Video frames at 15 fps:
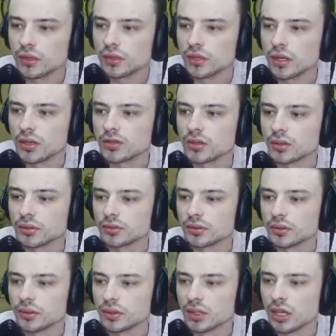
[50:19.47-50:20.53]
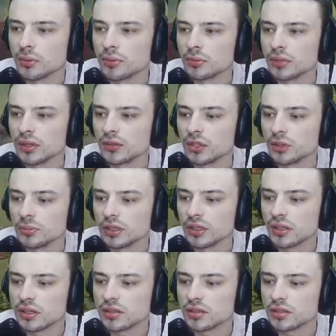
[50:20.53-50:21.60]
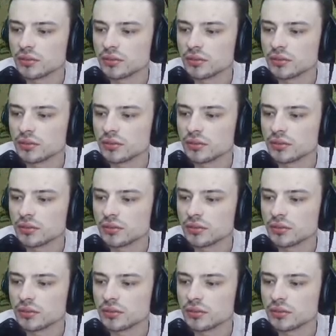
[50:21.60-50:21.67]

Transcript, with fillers: Oh, so help them level up, I guess?